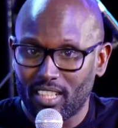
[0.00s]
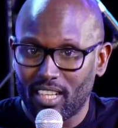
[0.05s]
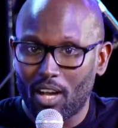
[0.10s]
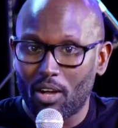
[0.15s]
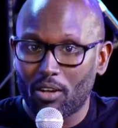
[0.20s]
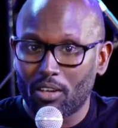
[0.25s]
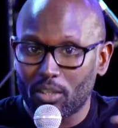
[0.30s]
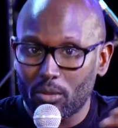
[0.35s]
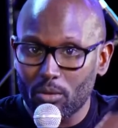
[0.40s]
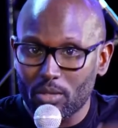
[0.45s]

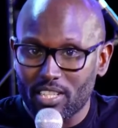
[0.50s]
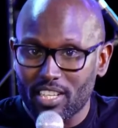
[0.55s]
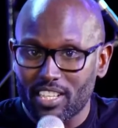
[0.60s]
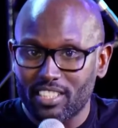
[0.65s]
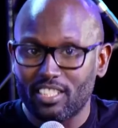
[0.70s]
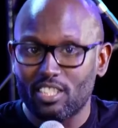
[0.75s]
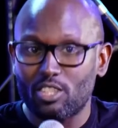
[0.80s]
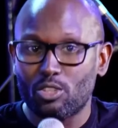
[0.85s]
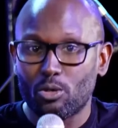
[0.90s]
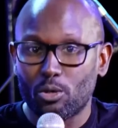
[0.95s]
How can we
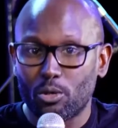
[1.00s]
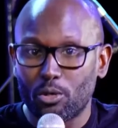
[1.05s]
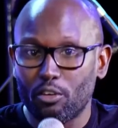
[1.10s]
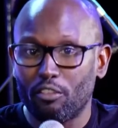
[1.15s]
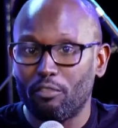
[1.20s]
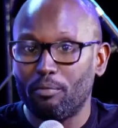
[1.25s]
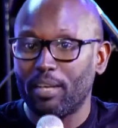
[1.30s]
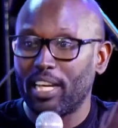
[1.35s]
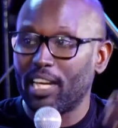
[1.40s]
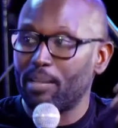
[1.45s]
change the story
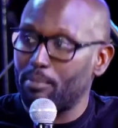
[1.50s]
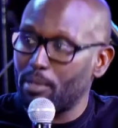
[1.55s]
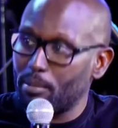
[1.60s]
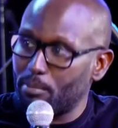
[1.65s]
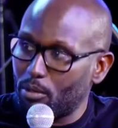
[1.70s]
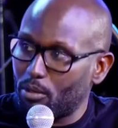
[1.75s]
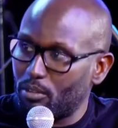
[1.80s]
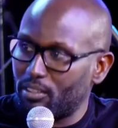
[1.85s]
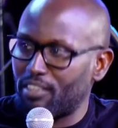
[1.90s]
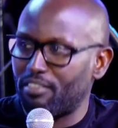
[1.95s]
of many
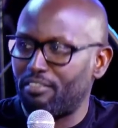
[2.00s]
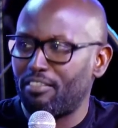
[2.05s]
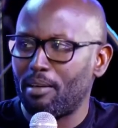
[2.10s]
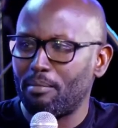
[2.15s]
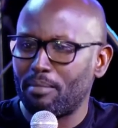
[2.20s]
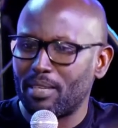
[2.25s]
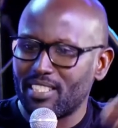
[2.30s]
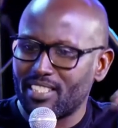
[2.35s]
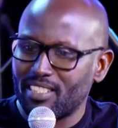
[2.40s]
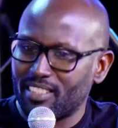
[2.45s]
people, the
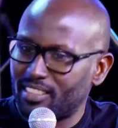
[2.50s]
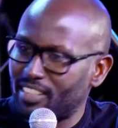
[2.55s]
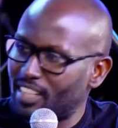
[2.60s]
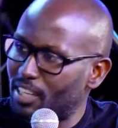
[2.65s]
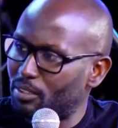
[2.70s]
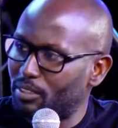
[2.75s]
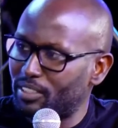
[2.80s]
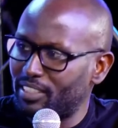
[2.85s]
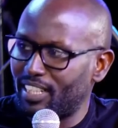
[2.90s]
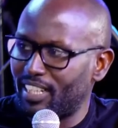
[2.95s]
farmers
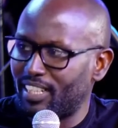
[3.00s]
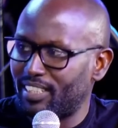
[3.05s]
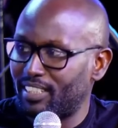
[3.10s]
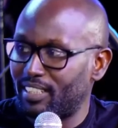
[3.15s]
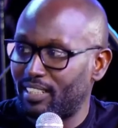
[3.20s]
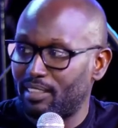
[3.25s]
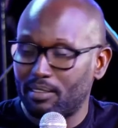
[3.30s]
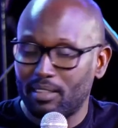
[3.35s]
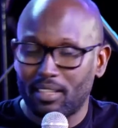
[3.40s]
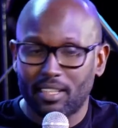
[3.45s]
down there,
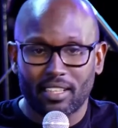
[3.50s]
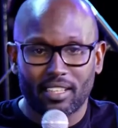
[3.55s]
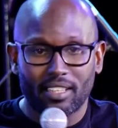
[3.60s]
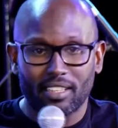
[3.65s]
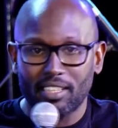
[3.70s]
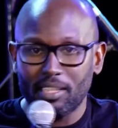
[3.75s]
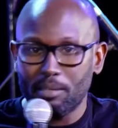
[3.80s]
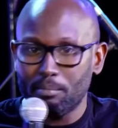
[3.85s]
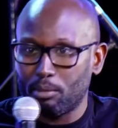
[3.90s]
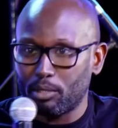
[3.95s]

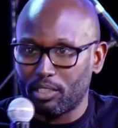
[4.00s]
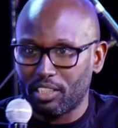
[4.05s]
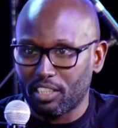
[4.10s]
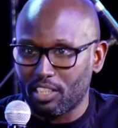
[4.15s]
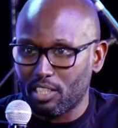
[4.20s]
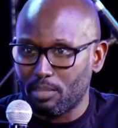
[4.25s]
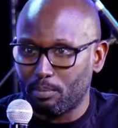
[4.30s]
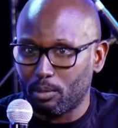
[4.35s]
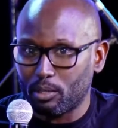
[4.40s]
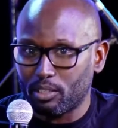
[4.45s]
the
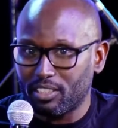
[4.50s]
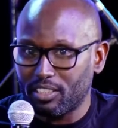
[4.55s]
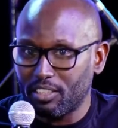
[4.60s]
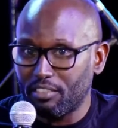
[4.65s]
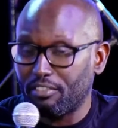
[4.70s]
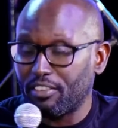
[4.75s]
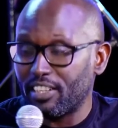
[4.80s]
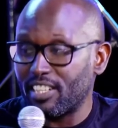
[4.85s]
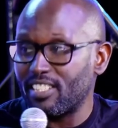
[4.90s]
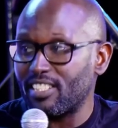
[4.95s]
import-export
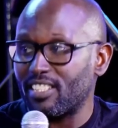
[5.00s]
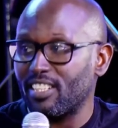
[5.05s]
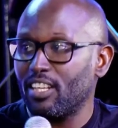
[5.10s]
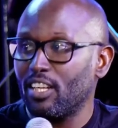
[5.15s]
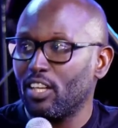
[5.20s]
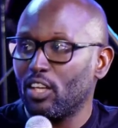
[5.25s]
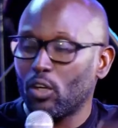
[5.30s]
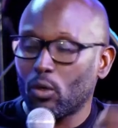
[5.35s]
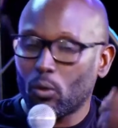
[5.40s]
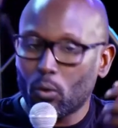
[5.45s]
difference?
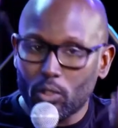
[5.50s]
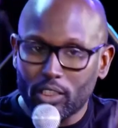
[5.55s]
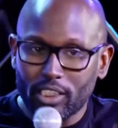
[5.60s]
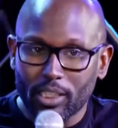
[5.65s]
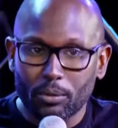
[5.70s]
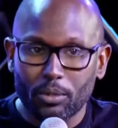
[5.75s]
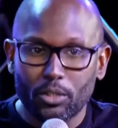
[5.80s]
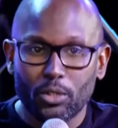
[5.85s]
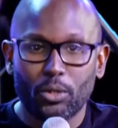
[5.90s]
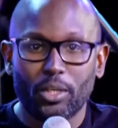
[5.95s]
What
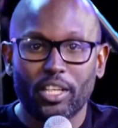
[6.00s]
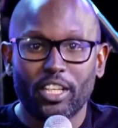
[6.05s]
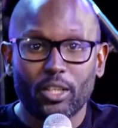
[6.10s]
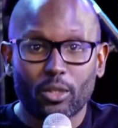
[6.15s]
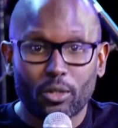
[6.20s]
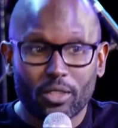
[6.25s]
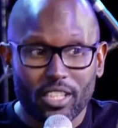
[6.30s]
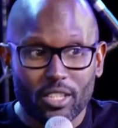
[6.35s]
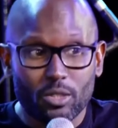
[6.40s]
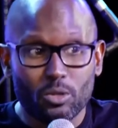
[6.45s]
are we doing
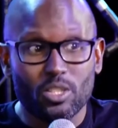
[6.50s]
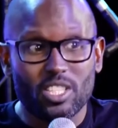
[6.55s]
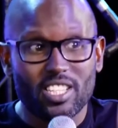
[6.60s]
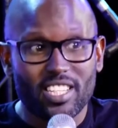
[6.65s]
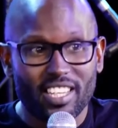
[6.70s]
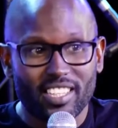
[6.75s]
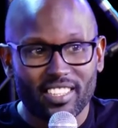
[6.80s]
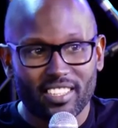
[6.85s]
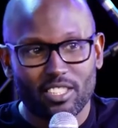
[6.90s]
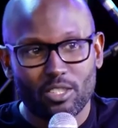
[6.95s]
in order to
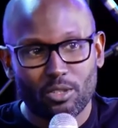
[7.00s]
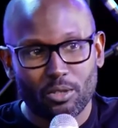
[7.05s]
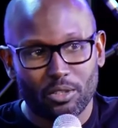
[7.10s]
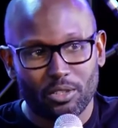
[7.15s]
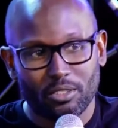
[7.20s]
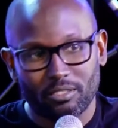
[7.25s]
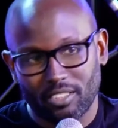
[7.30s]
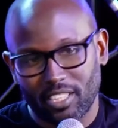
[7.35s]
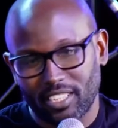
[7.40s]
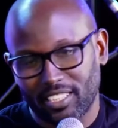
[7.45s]
change the
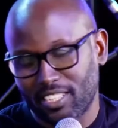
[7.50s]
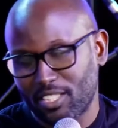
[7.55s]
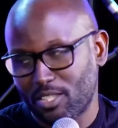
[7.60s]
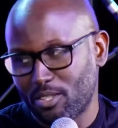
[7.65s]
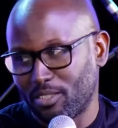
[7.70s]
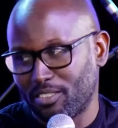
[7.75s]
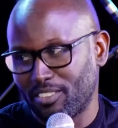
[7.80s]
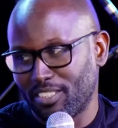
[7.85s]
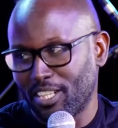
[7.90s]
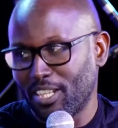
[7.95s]
story of our
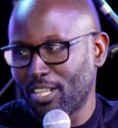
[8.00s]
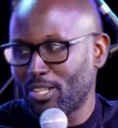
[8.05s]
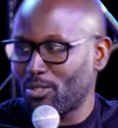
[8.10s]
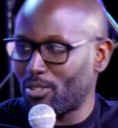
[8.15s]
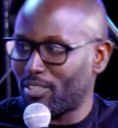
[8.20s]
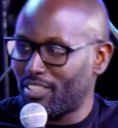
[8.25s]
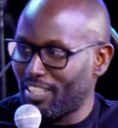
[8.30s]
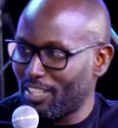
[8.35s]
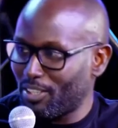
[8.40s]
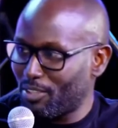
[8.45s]
nation?
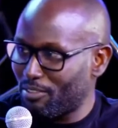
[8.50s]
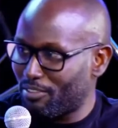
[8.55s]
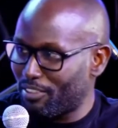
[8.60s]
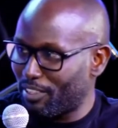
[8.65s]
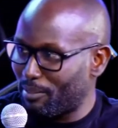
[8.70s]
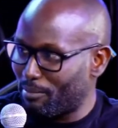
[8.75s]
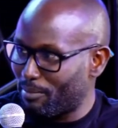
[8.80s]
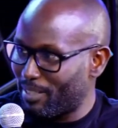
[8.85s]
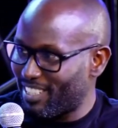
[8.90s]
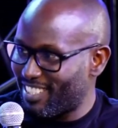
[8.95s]
So thank you
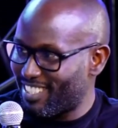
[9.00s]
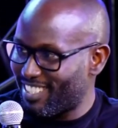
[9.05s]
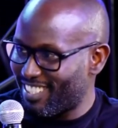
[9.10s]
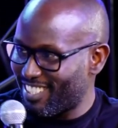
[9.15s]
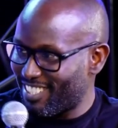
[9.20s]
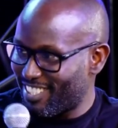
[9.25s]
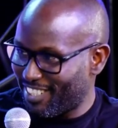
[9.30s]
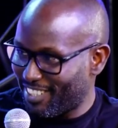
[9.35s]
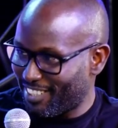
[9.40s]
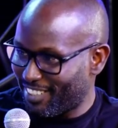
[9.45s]
very much,
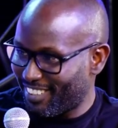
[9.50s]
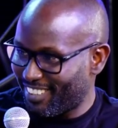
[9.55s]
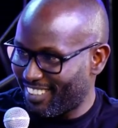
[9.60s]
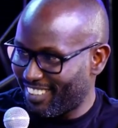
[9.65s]
Jean.